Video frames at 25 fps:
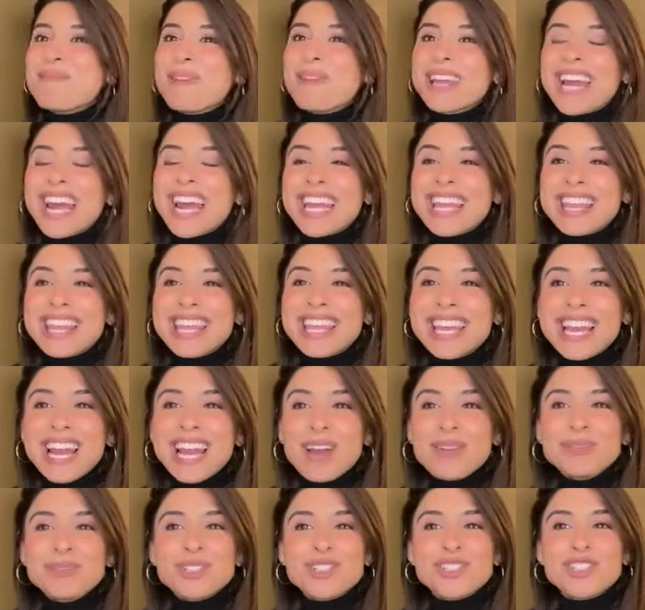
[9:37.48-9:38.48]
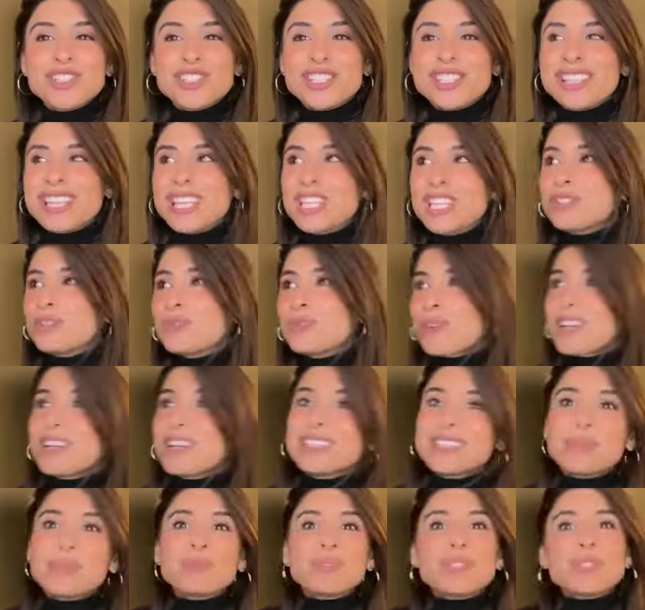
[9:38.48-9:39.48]
but i think i was just the
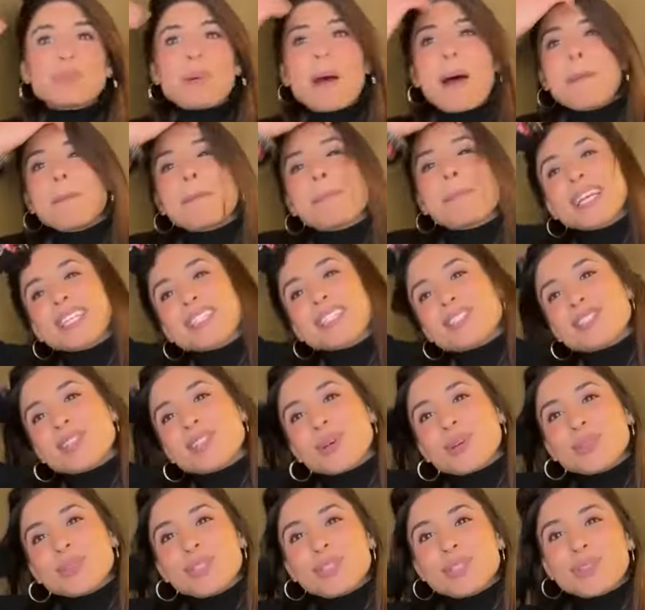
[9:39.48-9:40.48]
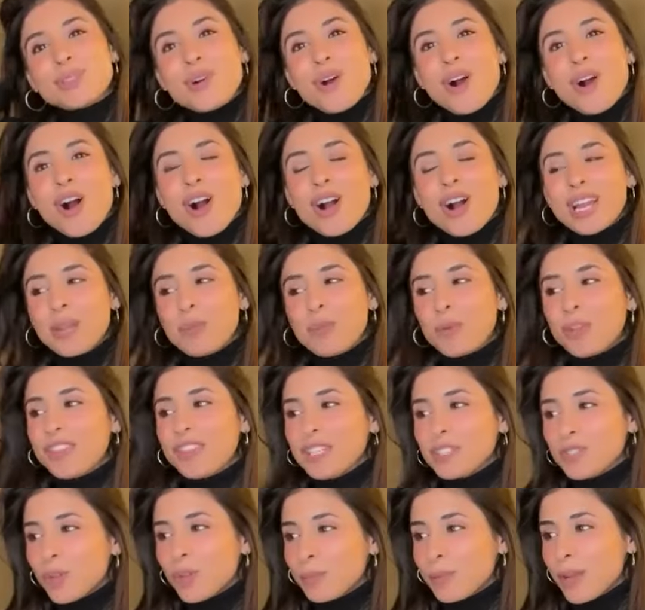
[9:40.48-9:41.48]
adrenaline was pumping so strong and when
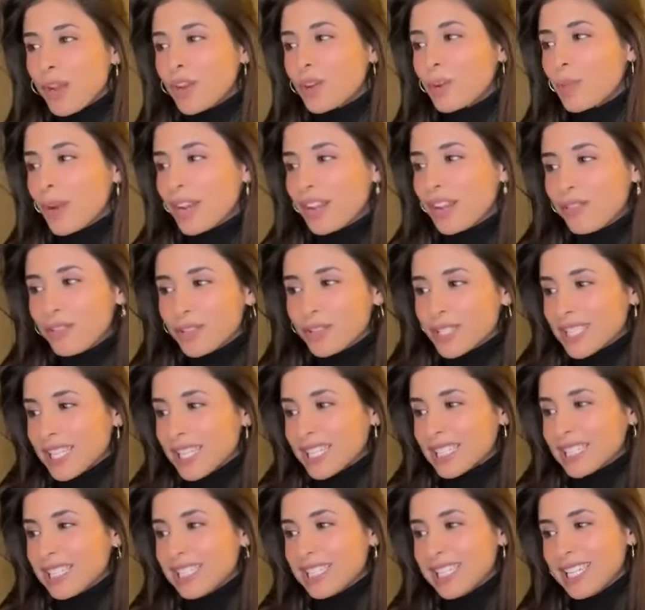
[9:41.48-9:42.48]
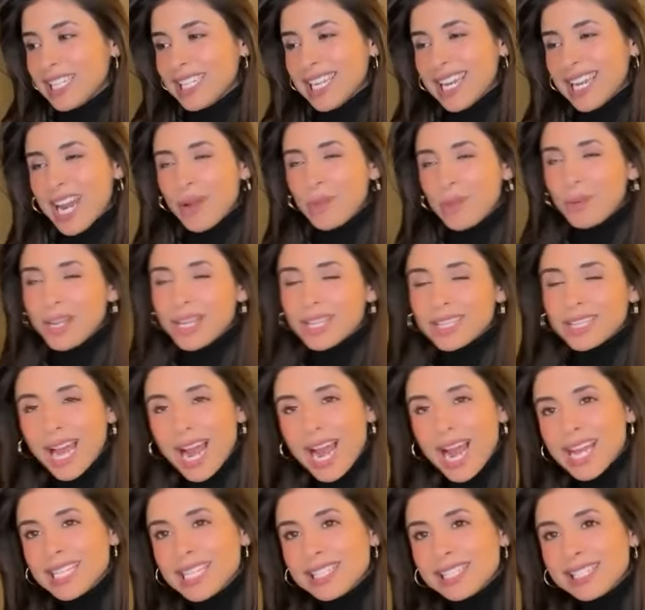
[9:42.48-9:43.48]
they told me are you ready for the second scene and i
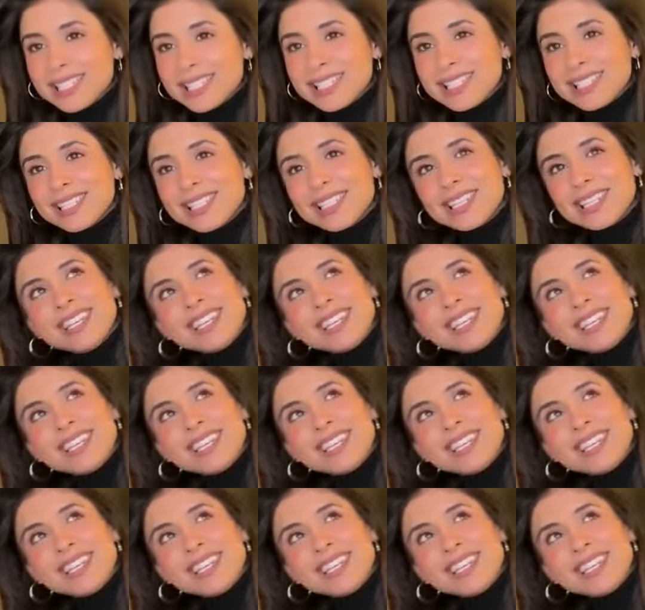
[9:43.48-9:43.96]
realized